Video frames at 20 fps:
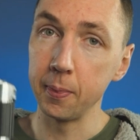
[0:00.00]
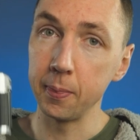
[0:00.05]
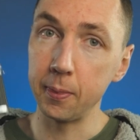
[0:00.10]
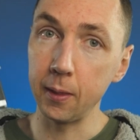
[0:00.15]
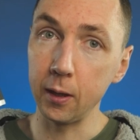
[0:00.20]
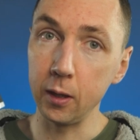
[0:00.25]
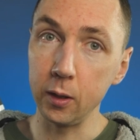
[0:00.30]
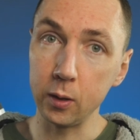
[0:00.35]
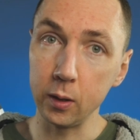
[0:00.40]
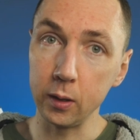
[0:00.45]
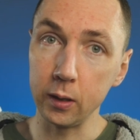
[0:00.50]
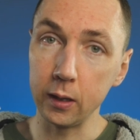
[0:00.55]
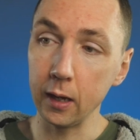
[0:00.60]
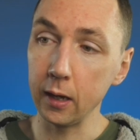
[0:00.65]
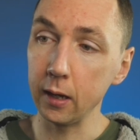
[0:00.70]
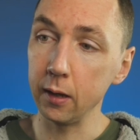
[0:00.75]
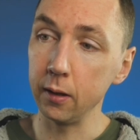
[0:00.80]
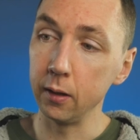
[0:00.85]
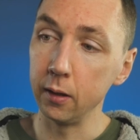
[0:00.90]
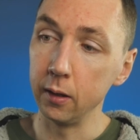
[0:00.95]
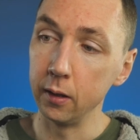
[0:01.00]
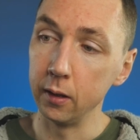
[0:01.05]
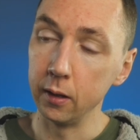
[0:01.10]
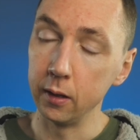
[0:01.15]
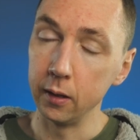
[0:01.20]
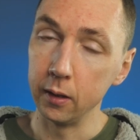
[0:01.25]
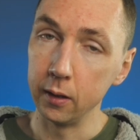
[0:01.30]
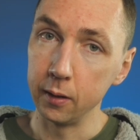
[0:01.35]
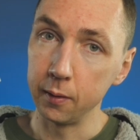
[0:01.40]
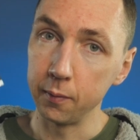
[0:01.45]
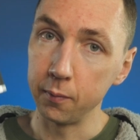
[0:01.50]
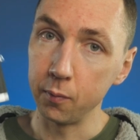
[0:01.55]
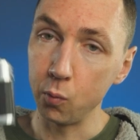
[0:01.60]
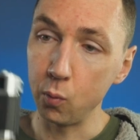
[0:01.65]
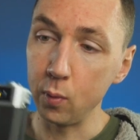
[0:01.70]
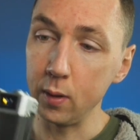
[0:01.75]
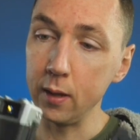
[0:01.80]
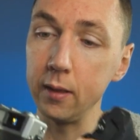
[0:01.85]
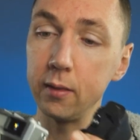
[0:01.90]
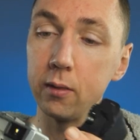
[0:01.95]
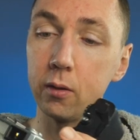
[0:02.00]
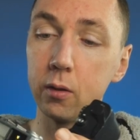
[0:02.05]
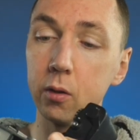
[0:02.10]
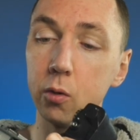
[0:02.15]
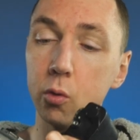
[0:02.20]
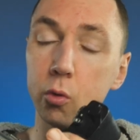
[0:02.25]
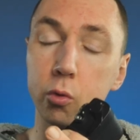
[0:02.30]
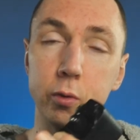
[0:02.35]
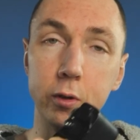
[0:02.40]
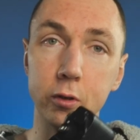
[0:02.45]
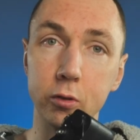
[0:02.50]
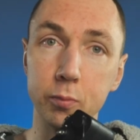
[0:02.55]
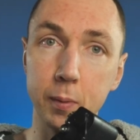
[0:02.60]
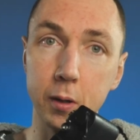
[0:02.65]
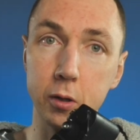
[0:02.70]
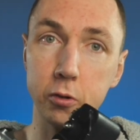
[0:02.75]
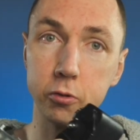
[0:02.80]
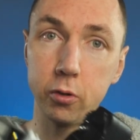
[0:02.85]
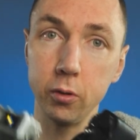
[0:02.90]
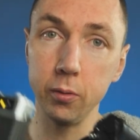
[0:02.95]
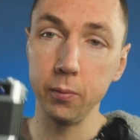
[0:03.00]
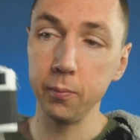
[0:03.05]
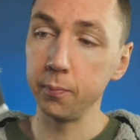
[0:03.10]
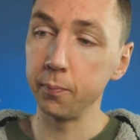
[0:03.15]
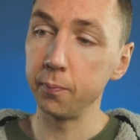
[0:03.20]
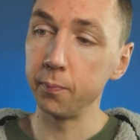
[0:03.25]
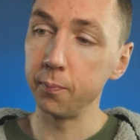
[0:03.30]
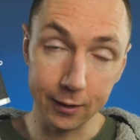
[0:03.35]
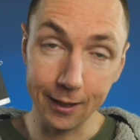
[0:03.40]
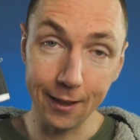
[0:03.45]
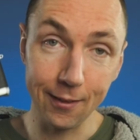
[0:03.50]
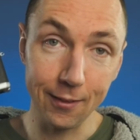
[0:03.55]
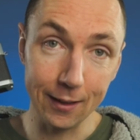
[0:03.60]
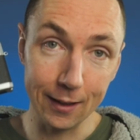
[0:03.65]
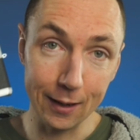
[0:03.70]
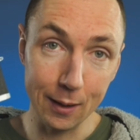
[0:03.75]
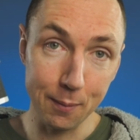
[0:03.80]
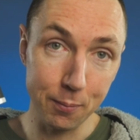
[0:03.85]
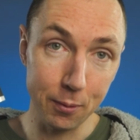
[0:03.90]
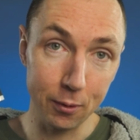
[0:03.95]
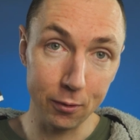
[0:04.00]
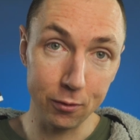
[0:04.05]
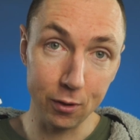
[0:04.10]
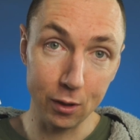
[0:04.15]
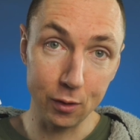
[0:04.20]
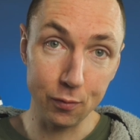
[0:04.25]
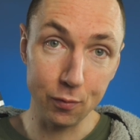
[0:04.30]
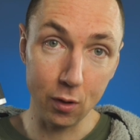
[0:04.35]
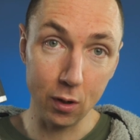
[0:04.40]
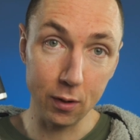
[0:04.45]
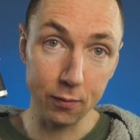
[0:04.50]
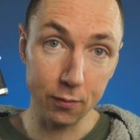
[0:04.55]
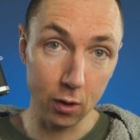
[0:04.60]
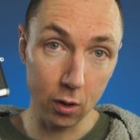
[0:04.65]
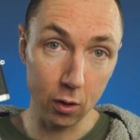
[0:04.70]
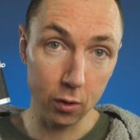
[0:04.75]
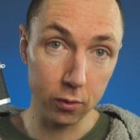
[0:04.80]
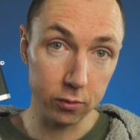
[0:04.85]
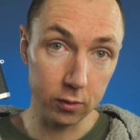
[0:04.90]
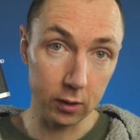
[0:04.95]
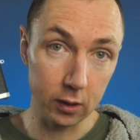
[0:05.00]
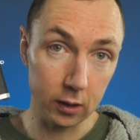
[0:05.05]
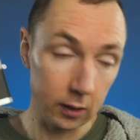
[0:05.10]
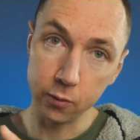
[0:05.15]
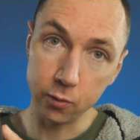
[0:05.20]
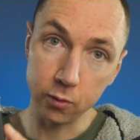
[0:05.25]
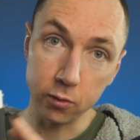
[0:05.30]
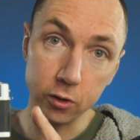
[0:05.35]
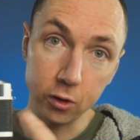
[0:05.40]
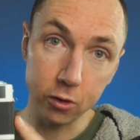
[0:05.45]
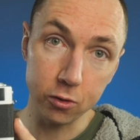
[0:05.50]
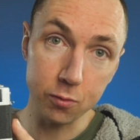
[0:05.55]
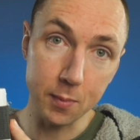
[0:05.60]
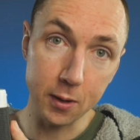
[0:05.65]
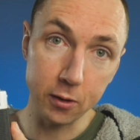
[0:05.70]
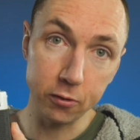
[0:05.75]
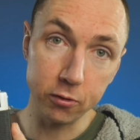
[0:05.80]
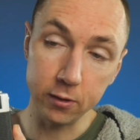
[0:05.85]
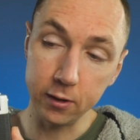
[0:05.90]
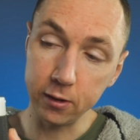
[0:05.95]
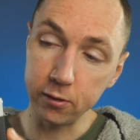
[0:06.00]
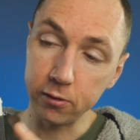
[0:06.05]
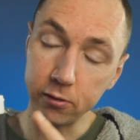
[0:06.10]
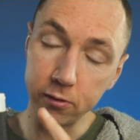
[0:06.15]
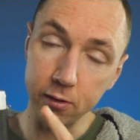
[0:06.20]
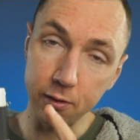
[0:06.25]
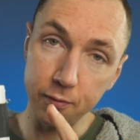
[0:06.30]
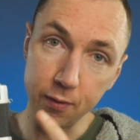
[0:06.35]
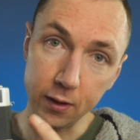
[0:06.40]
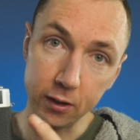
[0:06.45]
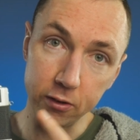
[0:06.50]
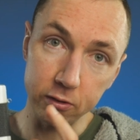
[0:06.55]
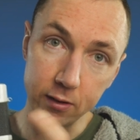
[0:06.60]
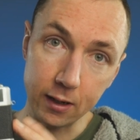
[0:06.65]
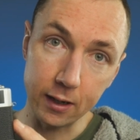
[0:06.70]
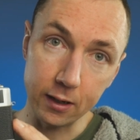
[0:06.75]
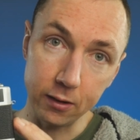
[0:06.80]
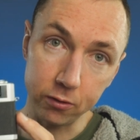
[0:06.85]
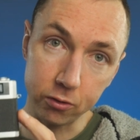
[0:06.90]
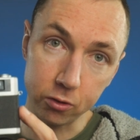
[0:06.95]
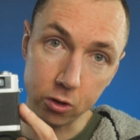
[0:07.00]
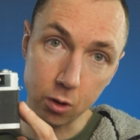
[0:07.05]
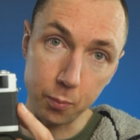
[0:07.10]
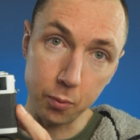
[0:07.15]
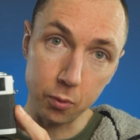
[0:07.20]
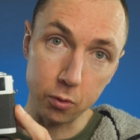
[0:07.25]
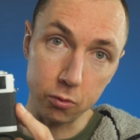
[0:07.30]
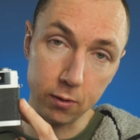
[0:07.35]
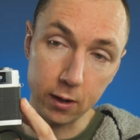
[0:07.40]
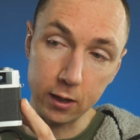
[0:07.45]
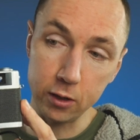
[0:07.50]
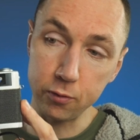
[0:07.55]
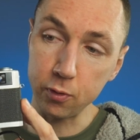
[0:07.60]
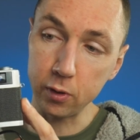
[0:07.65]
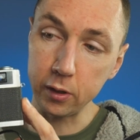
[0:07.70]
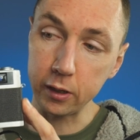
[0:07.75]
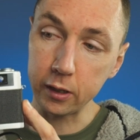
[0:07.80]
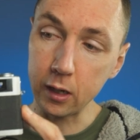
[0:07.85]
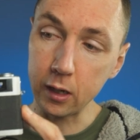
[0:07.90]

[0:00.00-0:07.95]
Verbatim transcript: that you can get with auto exposure, get the Olympus 35RC. So as I just mentioned, this is a fixed lens coupled rangefinder